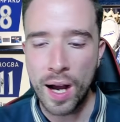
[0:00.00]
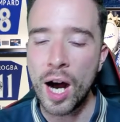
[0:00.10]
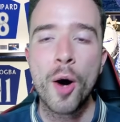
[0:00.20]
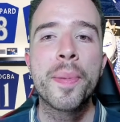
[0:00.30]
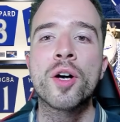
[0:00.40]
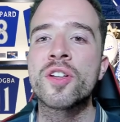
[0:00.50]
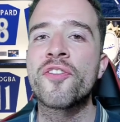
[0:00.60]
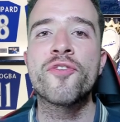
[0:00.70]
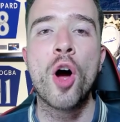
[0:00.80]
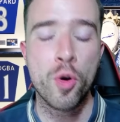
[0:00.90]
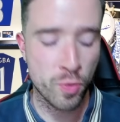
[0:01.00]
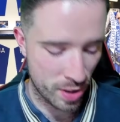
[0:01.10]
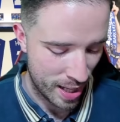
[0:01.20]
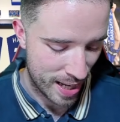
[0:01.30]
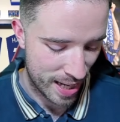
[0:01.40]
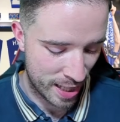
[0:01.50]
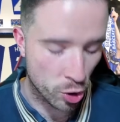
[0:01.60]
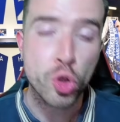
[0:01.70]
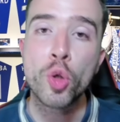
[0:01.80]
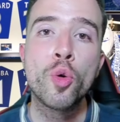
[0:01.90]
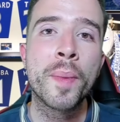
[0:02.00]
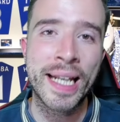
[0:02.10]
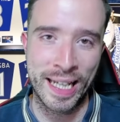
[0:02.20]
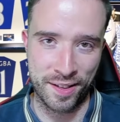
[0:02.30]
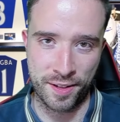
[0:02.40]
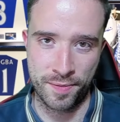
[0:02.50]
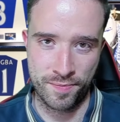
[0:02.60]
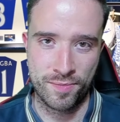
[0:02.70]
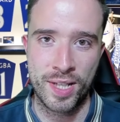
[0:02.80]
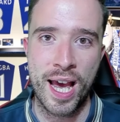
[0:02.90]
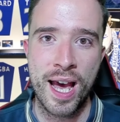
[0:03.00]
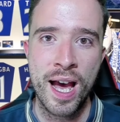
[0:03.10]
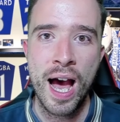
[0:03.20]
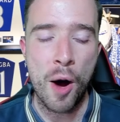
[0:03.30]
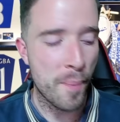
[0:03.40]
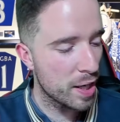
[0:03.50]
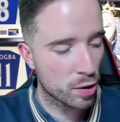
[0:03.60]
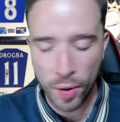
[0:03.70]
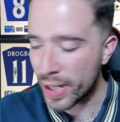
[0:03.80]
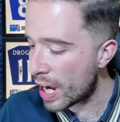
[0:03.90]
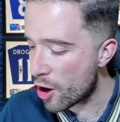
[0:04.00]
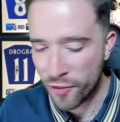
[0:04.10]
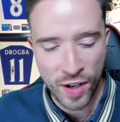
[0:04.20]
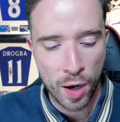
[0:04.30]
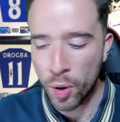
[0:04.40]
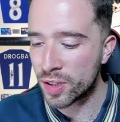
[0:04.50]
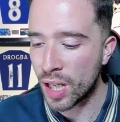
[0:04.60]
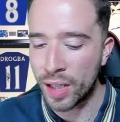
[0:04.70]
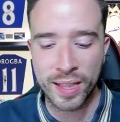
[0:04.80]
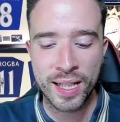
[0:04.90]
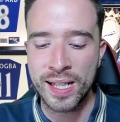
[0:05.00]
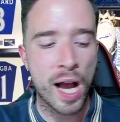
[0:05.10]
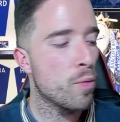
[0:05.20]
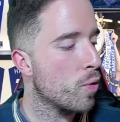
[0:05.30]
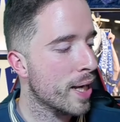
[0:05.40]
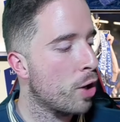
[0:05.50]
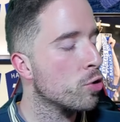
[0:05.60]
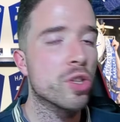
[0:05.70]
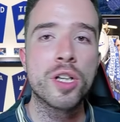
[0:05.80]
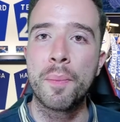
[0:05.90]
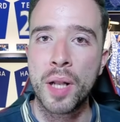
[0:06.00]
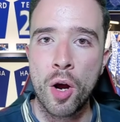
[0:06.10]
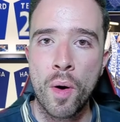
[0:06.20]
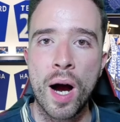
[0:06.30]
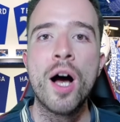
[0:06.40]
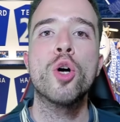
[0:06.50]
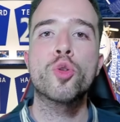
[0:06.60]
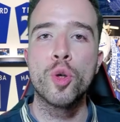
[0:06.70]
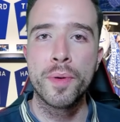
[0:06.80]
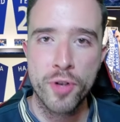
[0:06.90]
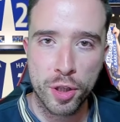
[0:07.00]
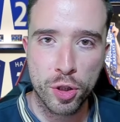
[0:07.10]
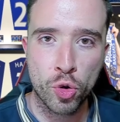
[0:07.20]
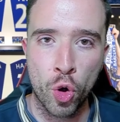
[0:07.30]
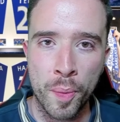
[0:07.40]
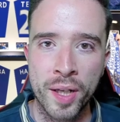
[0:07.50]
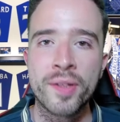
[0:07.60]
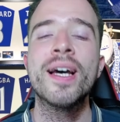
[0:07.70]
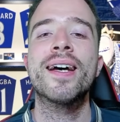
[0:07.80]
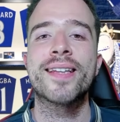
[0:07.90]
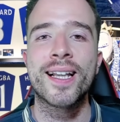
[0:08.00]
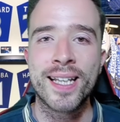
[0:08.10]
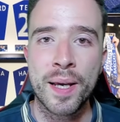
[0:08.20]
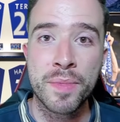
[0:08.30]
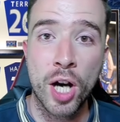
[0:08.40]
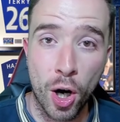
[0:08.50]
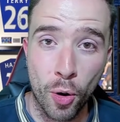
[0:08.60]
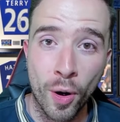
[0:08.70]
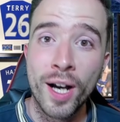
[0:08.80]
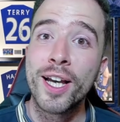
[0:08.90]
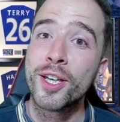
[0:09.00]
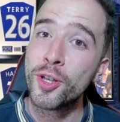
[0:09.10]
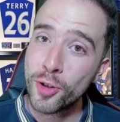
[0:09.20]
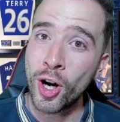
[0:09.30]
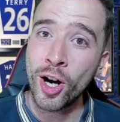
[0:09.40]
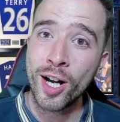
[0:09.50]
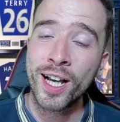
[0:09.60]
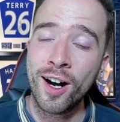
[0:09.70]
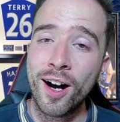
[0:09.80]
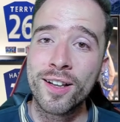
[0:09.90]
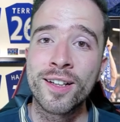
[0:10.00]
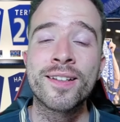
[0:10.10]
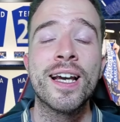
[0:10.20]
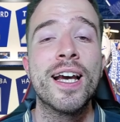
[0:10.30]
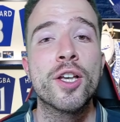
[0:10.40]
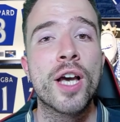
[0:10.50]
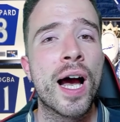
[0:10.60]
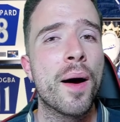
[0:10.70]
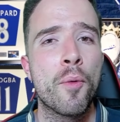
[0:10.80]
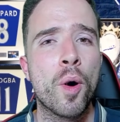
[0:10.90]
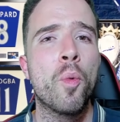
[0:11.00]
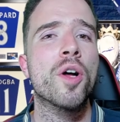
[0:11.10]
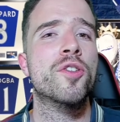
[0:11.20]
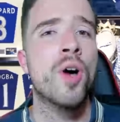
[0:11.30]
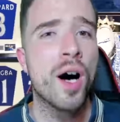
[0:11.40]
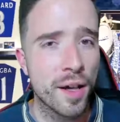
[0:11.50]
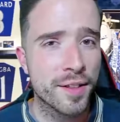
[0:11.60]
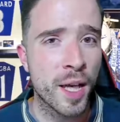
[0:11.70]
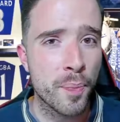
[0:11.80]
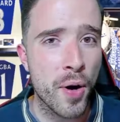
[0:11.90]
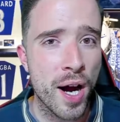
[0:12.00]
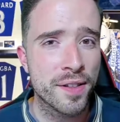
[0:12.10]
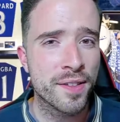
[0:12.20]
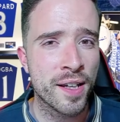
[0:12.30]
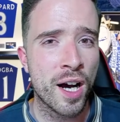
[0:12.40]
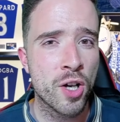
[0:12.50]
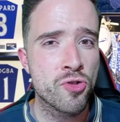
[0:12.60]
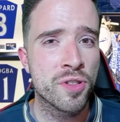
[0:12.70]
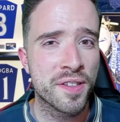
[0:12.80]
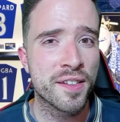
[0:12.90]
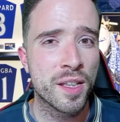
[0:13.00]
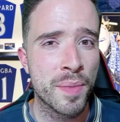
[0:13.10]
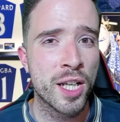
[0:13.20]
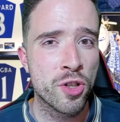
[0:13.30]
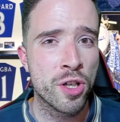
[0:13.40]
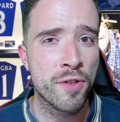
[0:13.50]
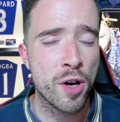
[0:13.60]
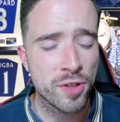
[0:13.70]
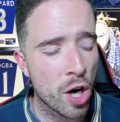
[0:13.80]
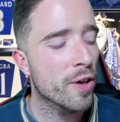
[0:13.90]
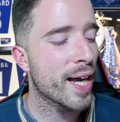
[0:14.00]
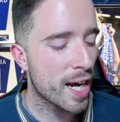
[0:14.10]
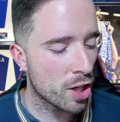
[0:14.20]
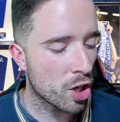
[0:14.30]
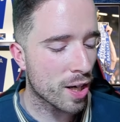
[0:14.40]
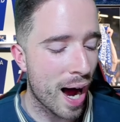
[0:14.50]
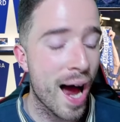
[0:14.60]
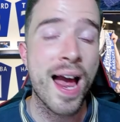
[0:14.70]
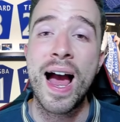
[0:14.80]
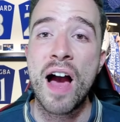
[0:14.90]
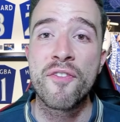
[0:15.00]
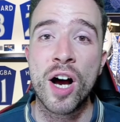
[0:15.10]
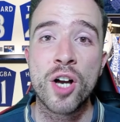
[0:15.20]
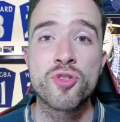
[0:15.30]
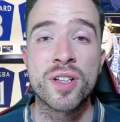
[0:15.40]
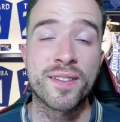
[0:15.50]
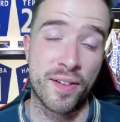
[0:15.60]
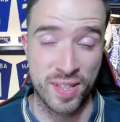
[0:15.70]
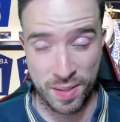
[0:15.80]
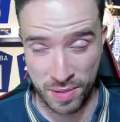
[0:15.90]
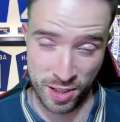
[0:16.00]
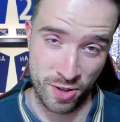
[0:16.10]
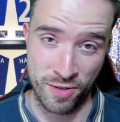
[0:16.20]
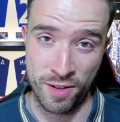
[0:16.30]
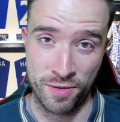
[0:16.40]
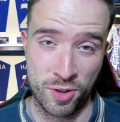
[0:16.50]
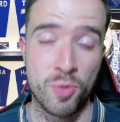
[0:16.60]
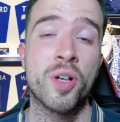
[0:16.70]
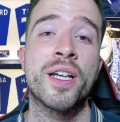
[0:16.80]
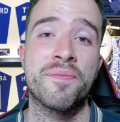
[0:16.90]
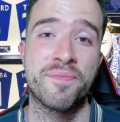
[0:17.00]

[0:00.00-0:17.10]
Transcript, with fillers: I'll be on the phone in two minutes. Yeah, I'll make sure I get everything I want done, and then I will get onto the blower to Borussia Dortmund, telling them, "Yo, you got Erling Haaland. You what's your asking price? Is it 160 million euros? Okay, look, I have 170 million euros. Do you want it?